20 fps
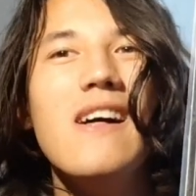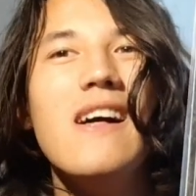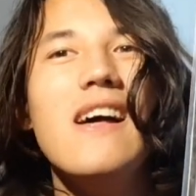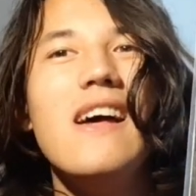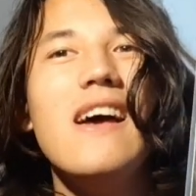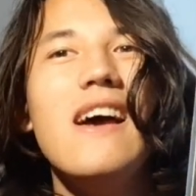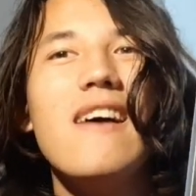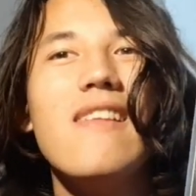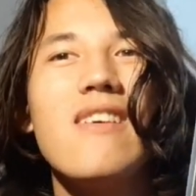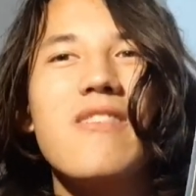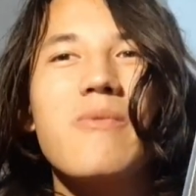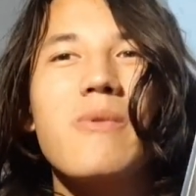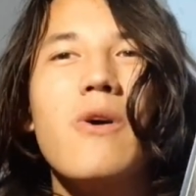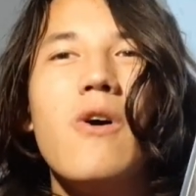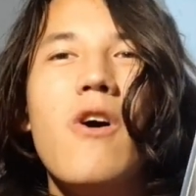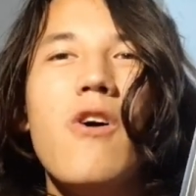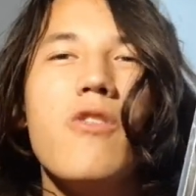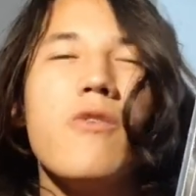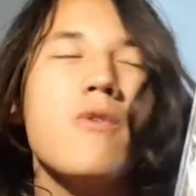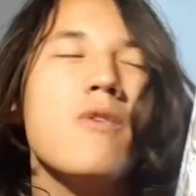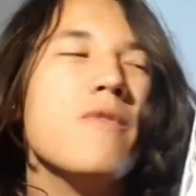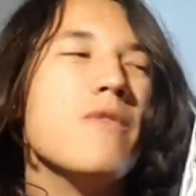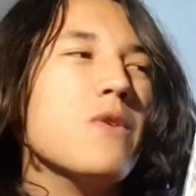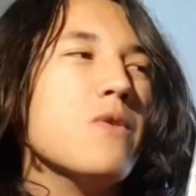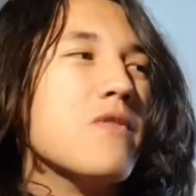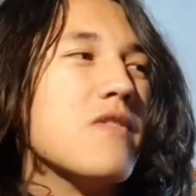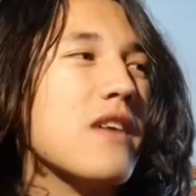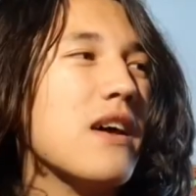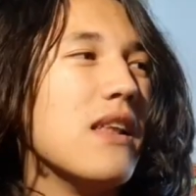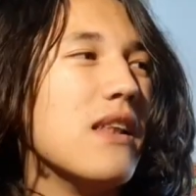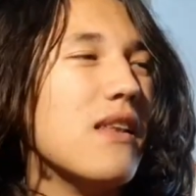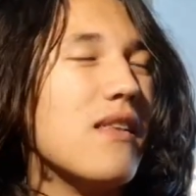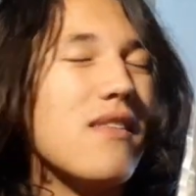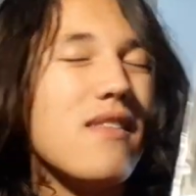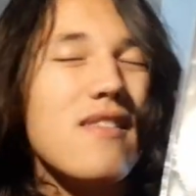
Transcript: and that's what all the reviews said.